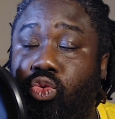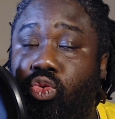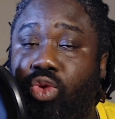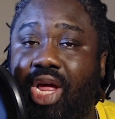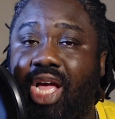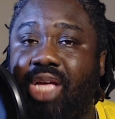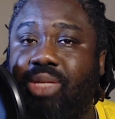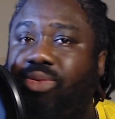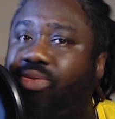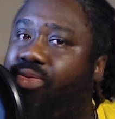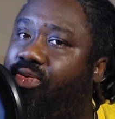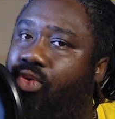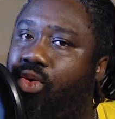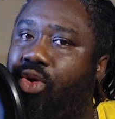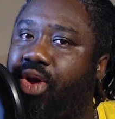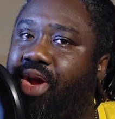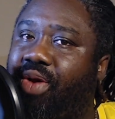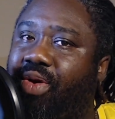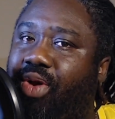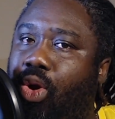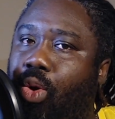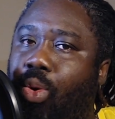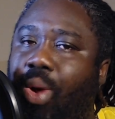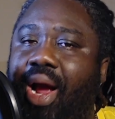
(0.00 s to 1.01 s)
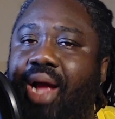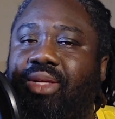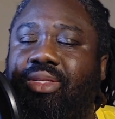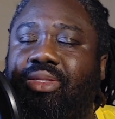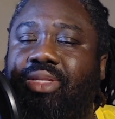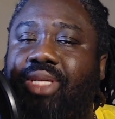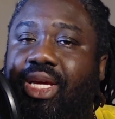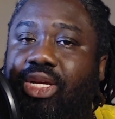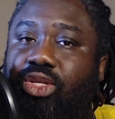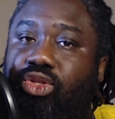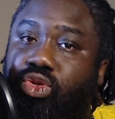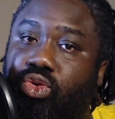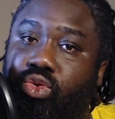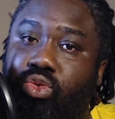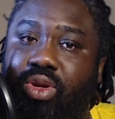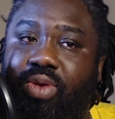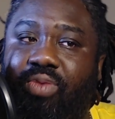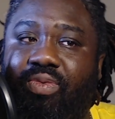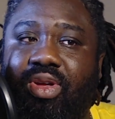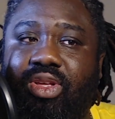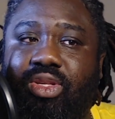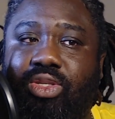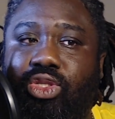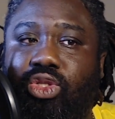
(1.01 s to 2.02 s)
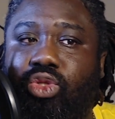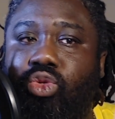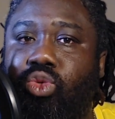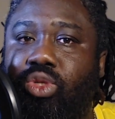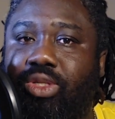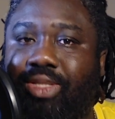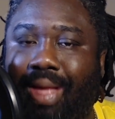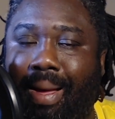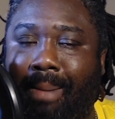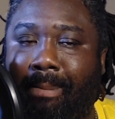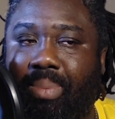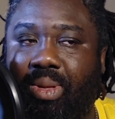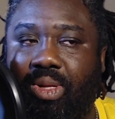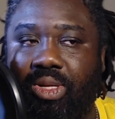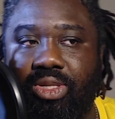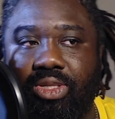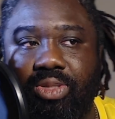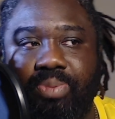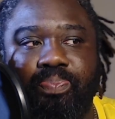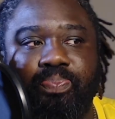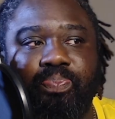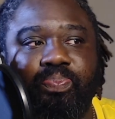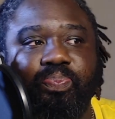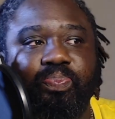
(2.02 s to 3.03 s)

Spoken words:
days before, you're required to take 2 different stool samples.